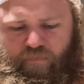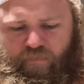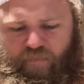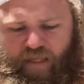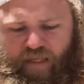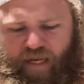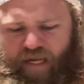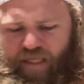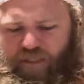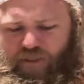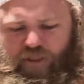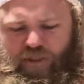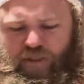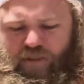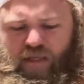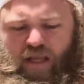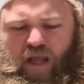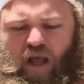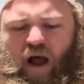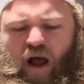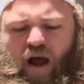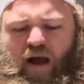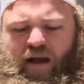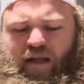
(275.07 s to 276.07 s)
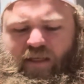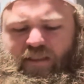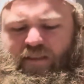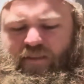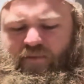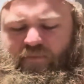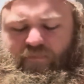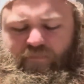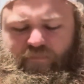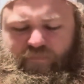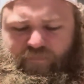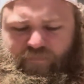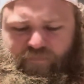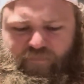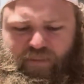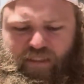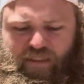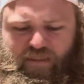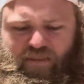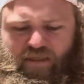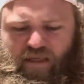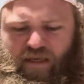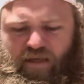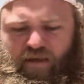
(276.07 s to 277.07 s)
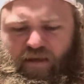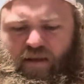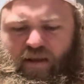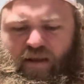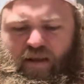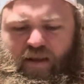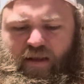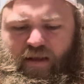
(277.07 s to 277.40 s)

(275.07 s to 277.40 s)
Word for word: Yeah, it's just hot. It's not,